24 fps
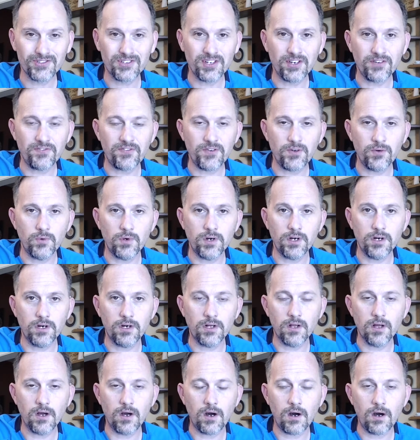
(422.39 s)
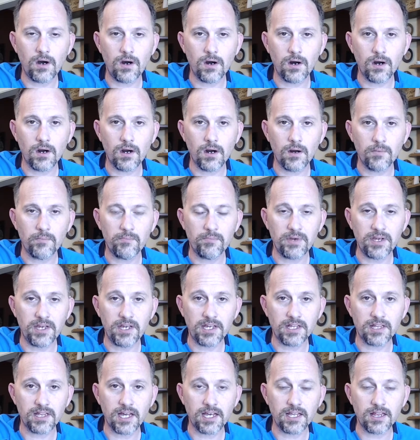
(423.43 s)
if you will, are
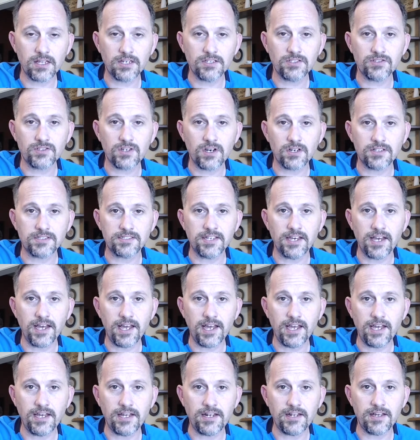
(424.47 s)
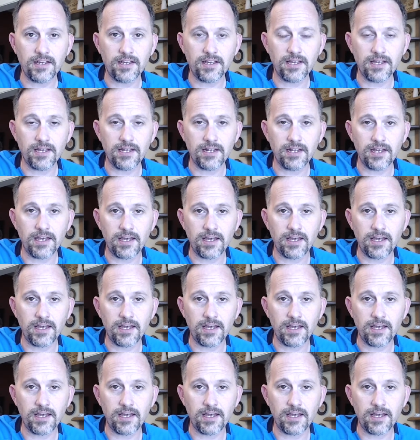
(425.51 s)
being lightly sauteed in